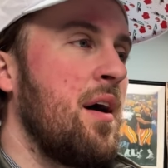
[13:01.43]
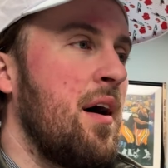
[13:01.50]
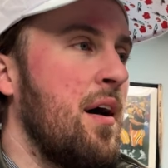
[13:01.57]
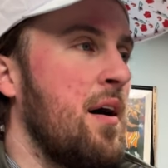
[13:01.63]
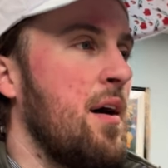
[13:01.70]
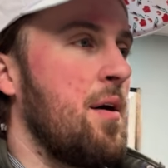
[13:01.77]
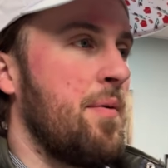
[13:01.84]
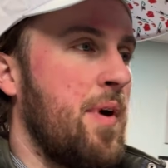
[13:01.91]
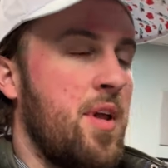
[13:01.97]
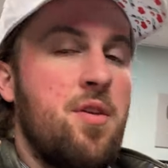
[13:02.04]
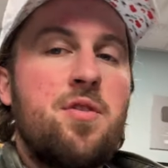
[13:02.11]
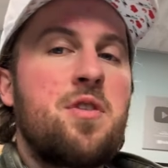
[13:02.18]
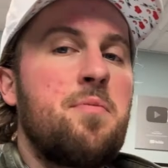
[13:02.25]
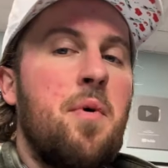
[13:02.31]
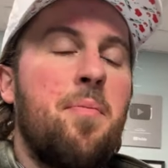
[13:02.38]
Uh, I
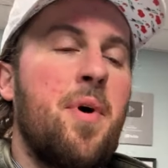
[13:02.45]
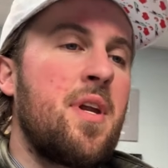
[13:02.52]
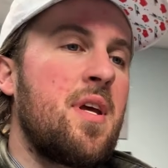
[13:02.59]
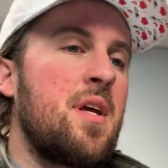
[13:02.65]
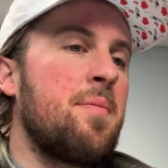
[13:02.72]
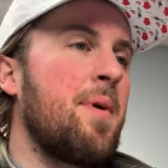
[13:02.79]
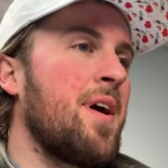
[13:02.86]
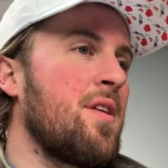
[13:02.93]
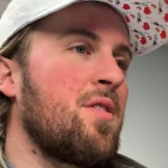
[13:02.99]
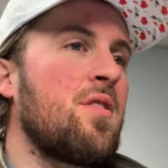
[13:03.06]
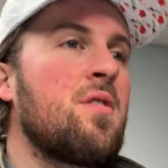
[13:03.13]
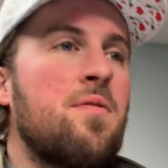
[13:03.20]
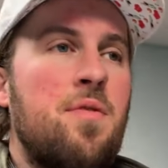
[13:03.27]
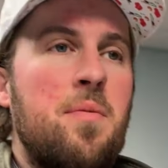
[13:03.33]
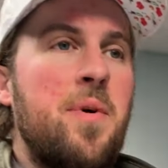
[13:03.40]
looked them up on eBay. They're
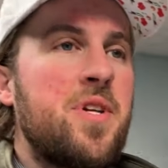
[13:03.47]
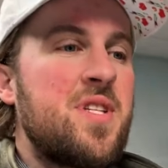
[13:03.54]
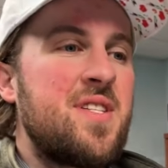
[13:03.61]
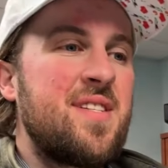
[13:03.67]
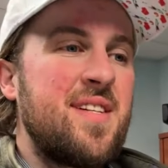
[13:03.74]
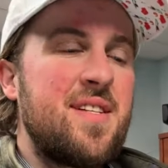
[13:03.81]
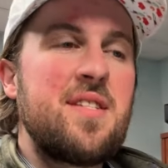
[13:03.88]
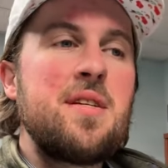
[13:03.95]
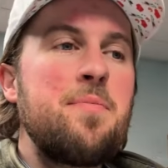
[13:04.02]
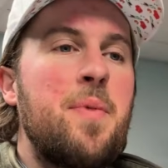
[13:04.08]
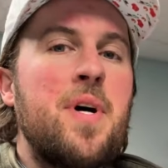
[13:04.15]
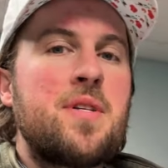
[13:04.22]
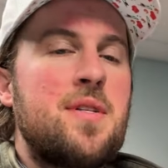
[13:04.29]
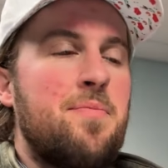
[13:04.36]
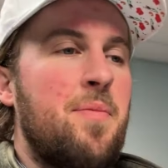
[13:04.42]
going for about sixty
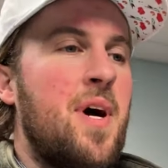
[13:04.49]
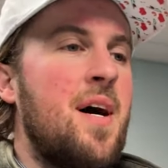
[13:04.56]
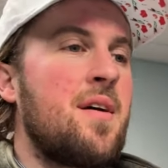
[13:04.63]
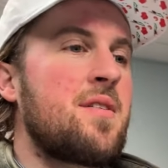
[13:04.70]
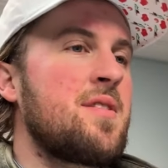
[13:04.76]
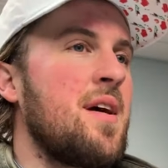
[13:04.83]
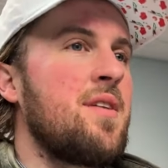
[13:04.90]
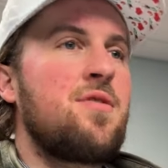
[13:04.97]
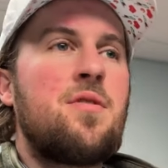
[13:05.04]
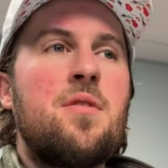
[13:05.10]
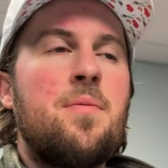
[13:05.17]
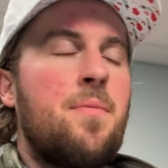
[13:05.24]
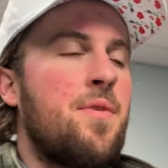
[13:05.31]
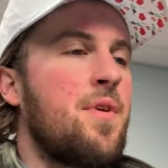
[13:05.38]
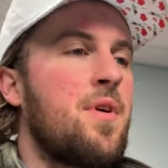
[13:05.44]
bucks a box. I
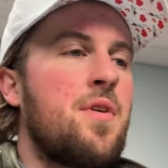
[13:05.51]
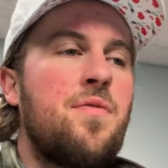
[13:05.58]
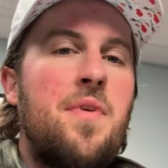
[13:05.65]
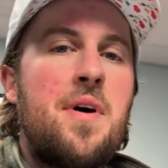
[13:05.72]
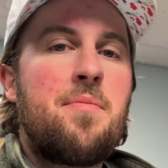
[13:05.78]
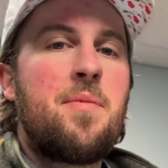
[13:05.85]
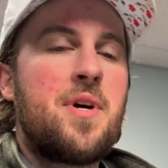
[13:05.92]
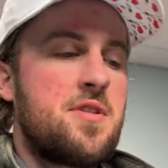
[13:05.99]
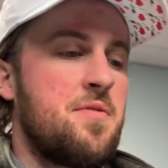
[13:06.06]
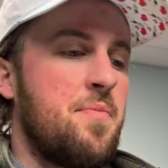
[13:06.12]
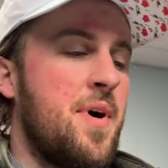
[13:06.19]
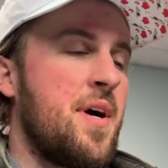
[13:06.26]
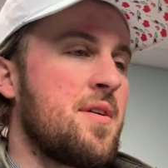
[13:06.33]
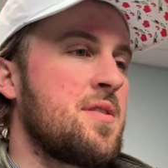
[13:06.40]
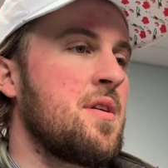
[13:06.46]
told him thirty-five bucks a
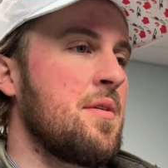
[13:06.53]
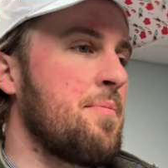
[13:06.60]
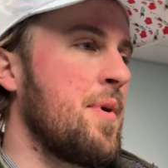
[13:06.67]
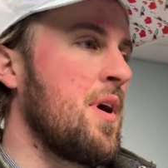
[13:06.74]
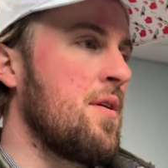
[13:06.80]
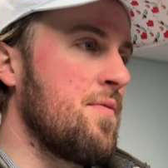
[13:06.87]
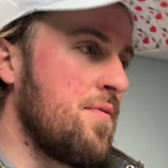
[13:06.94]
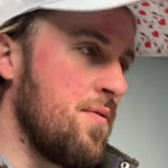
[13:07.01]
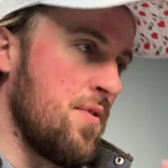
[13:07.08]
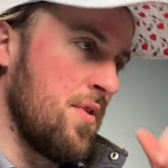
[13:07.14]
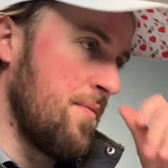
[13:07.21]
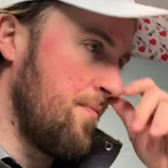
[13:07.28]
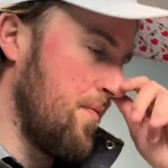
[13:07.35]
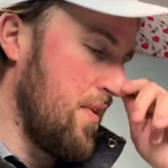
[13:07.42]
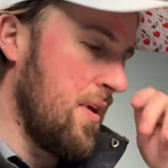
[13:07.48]
box he can buy them
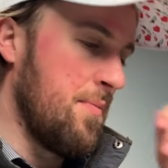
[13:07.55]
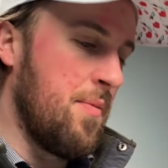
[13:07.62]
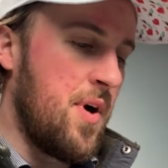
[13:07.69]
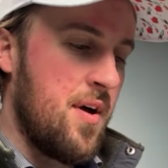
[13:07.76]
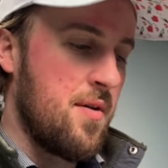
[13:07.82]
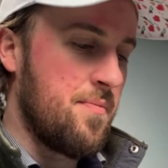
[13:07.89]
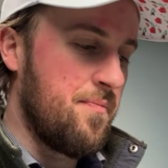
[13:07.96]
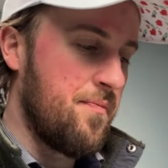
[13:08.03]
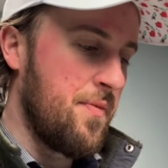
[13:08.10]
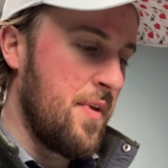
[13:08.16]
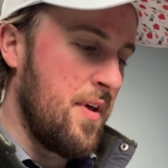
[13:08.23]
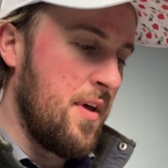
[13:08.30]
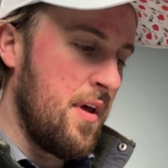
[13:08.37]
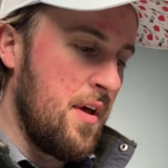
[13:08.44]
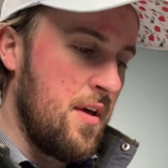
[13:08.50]
for. He bought them.
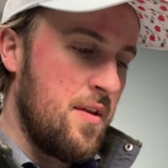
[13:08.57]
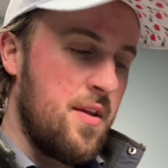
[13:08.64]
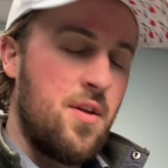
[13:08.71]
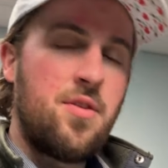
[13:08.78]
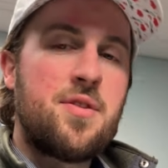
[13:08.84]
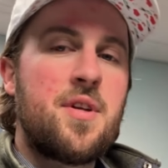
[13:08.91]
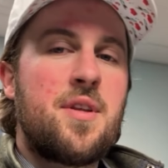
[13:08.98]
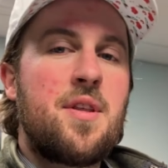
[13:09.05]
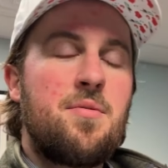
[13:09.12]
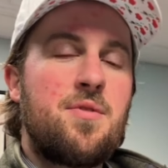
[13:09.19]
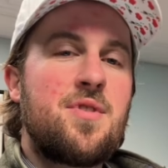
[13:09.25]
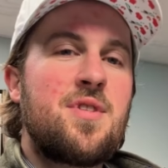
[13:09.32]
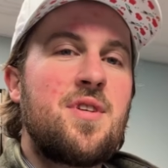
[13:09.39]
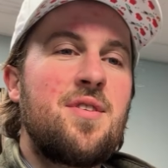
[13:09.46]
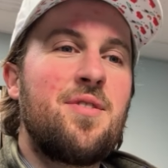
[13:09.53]
They looked like they were
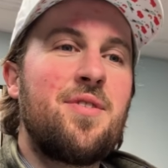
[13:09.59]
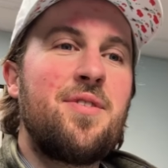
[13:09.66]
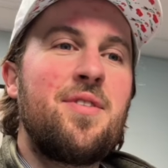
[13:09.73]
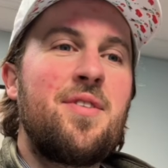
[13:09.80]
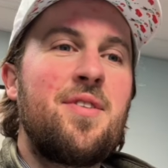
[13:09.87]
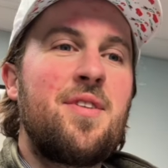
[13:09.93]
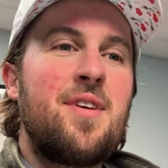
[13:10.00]
sealed.